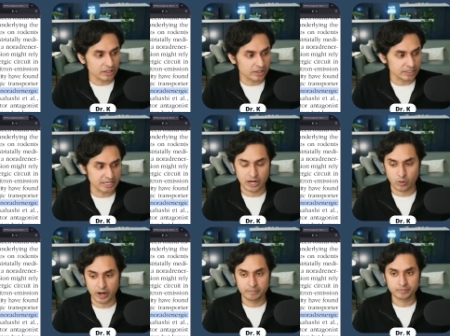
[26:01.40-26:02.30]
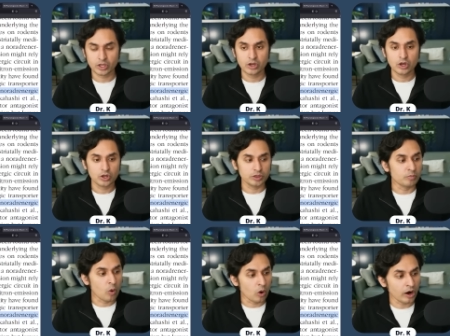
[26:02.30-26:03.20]
the takeaway. The
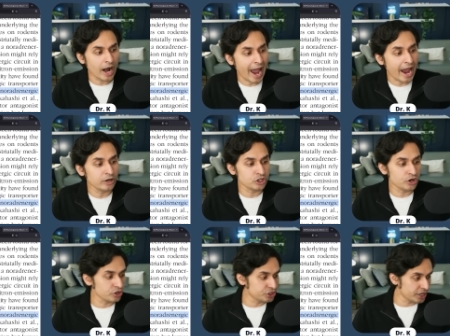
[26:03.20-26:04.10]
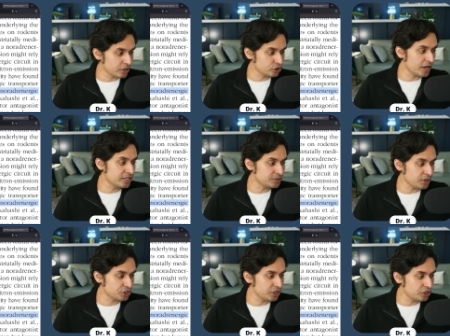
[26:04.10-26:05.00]
more adrenergic
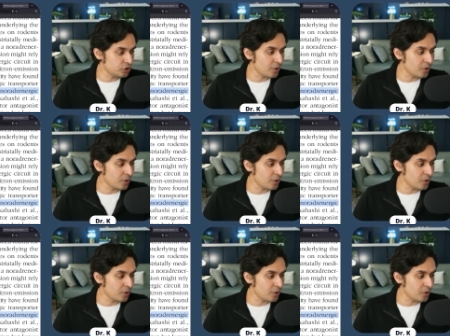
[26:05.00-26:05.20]
transmission you